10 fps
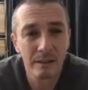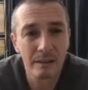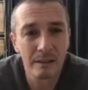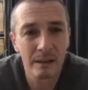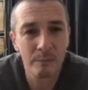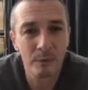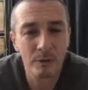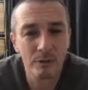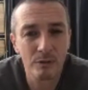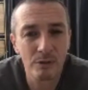Yeah. I'm not
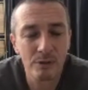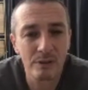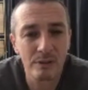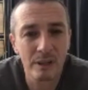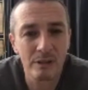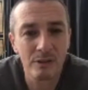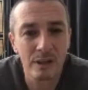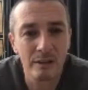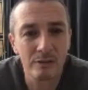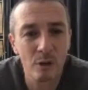interested. I
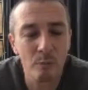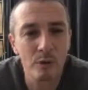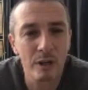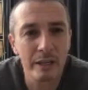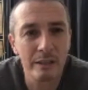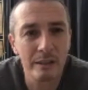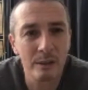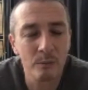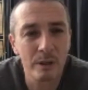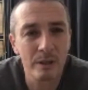stop relating
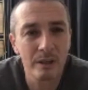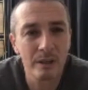that way.